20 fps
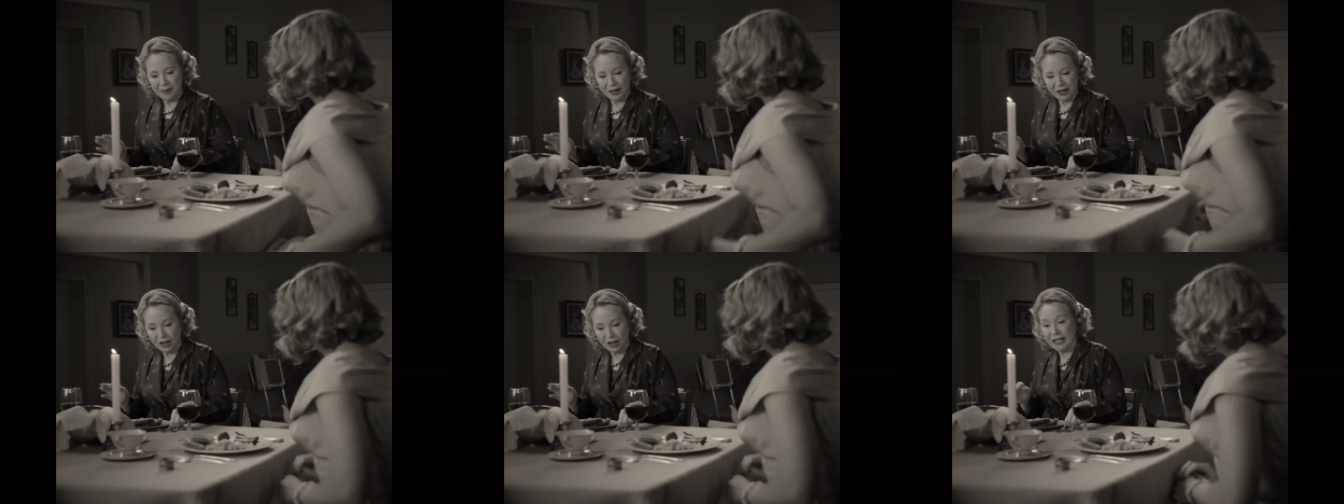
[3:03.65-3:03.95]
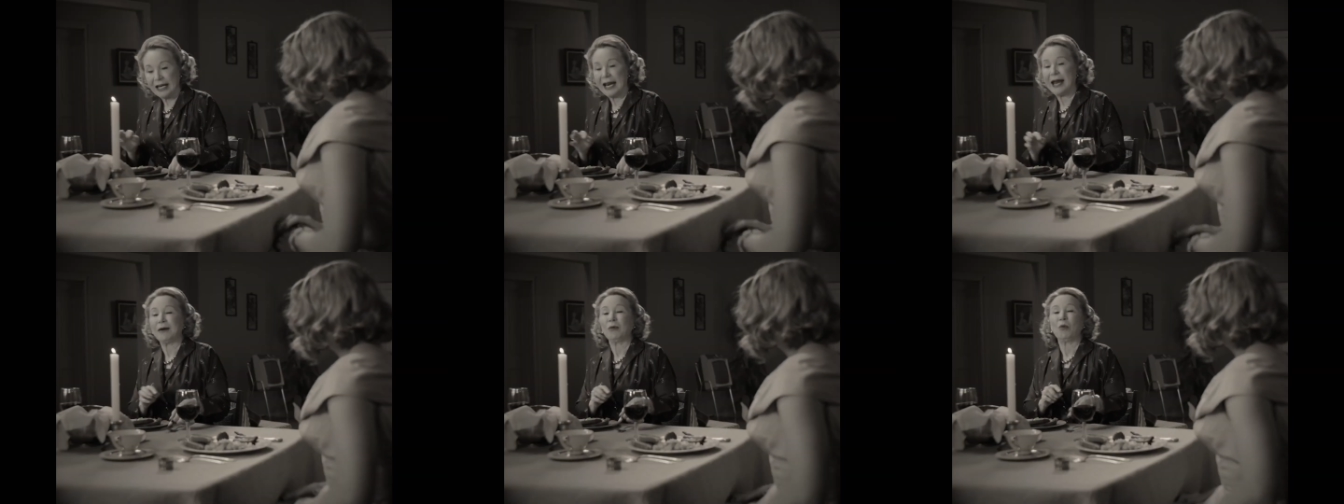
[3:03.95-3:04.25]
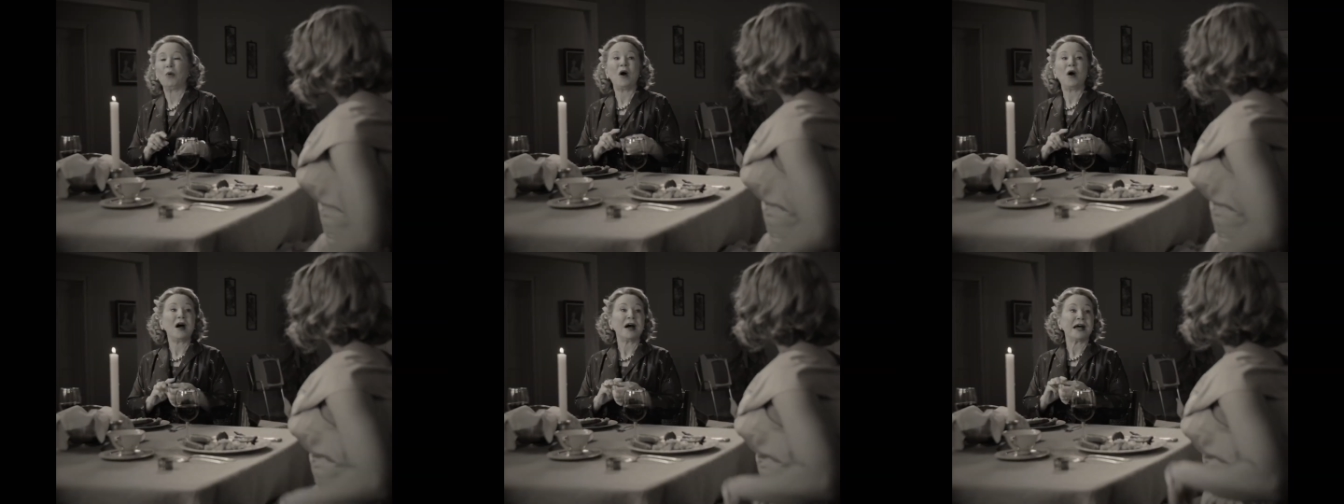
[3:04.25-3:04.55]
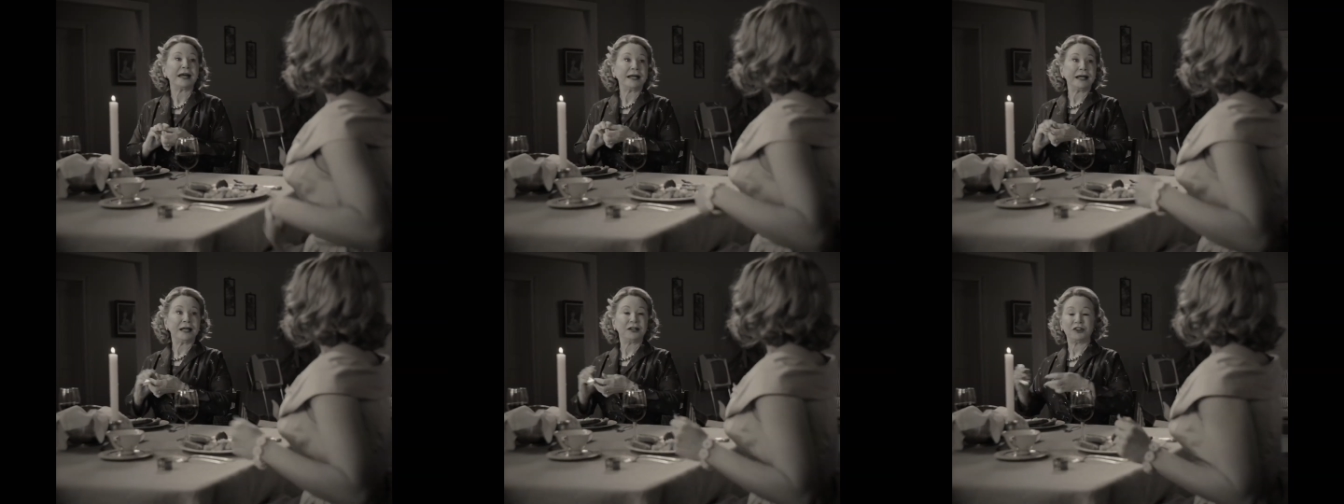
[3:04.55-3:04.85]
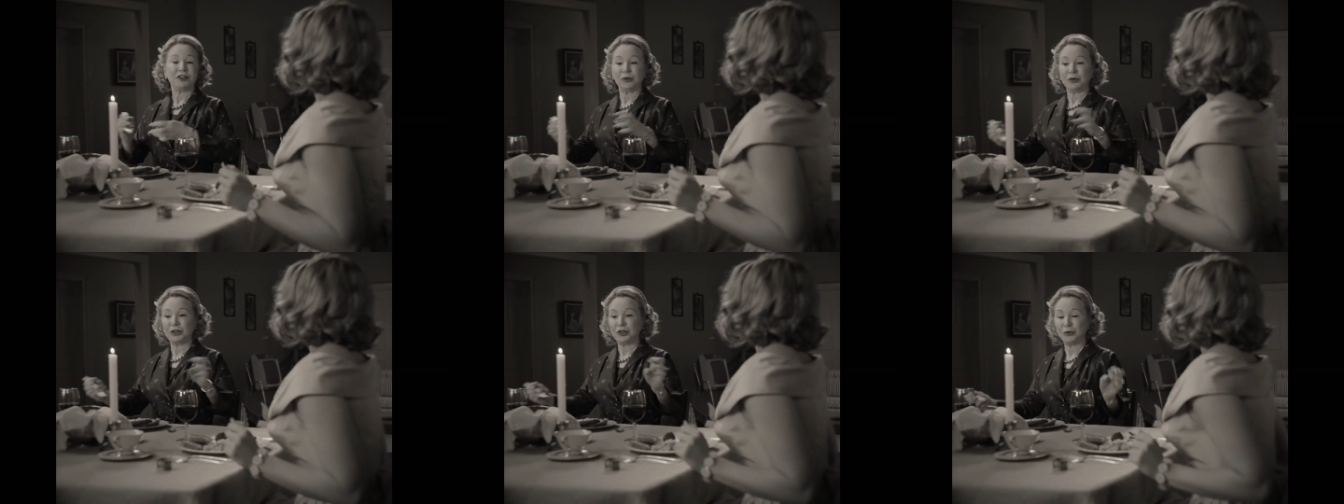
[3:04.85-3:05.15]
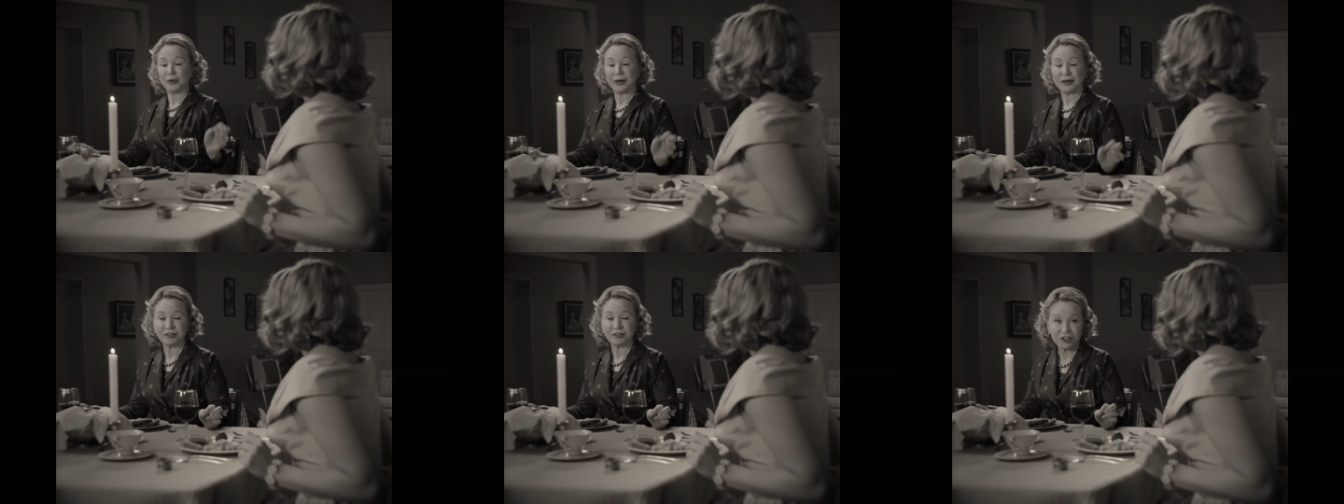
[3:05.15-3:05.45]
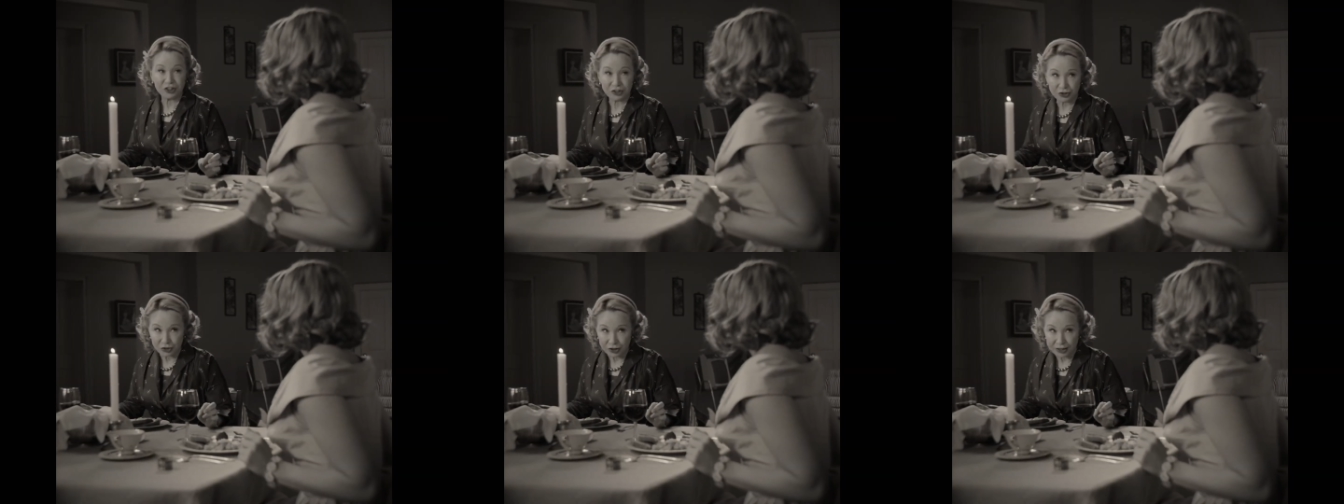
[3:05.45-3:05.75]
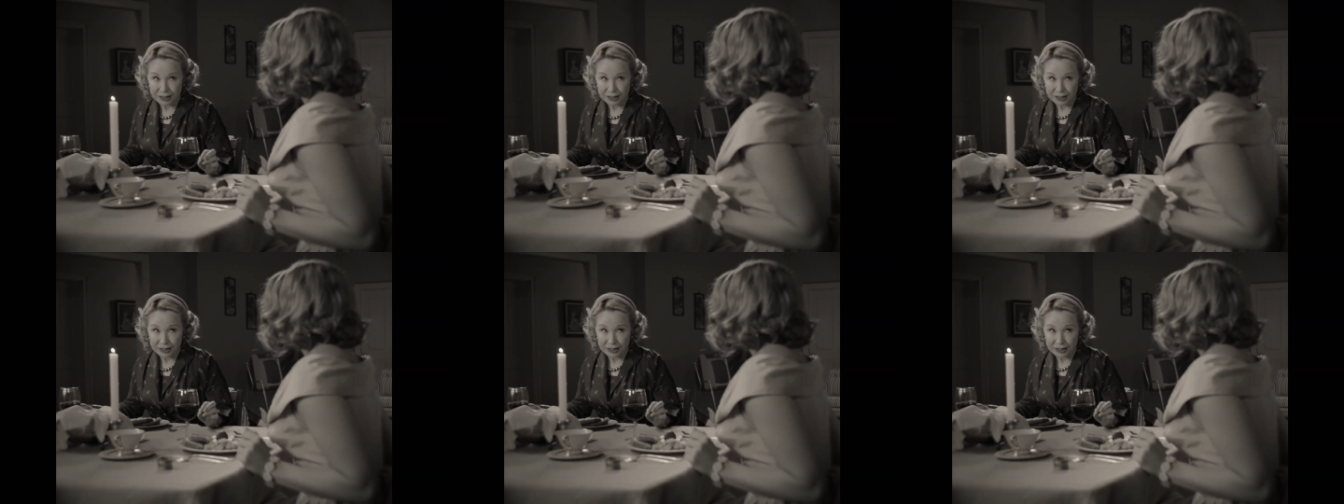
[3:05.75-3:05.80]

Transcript: been skeptical of this show